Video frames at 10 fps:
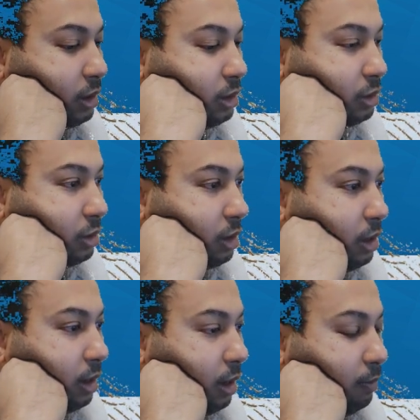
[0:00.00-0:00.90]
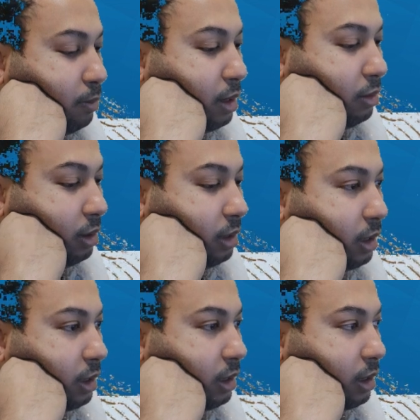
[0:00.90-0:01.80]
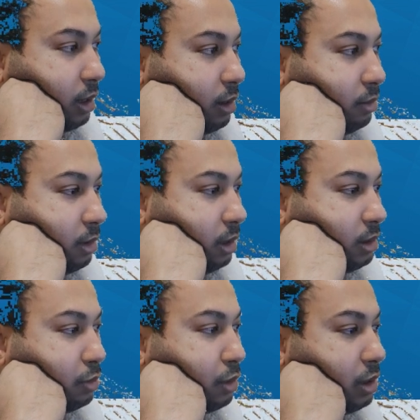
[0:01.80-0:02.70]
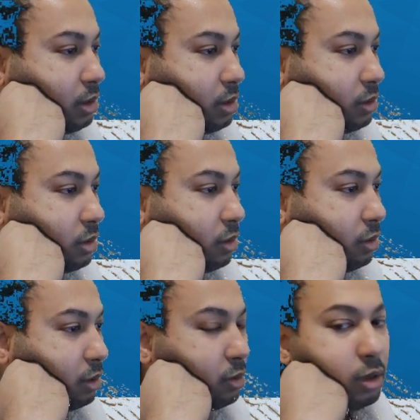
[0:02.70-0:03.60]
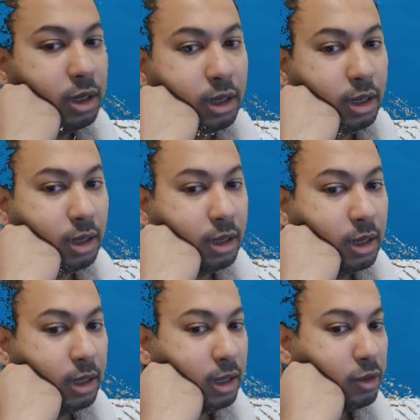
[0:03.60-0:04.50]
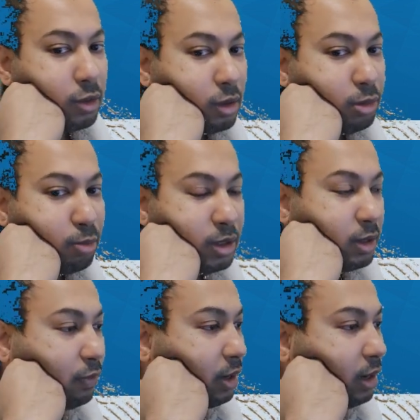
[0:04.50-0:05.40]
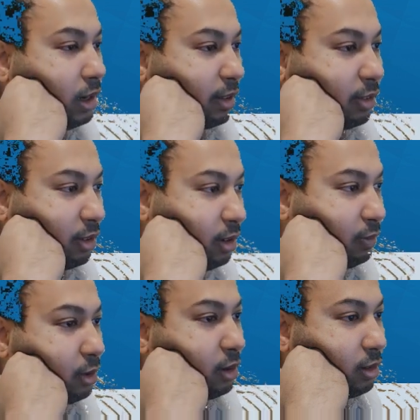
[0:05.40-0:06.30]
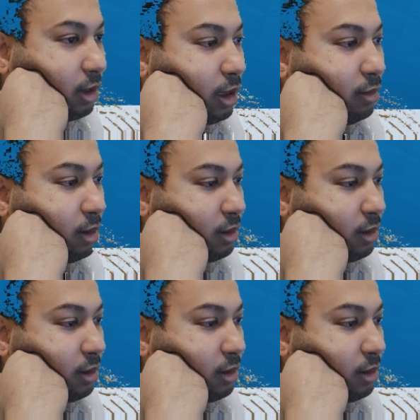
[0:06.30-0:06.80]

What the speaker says: Make sure I have mounted. I click and it's a Windows, so you don't need there is no specific Linux CD for this game.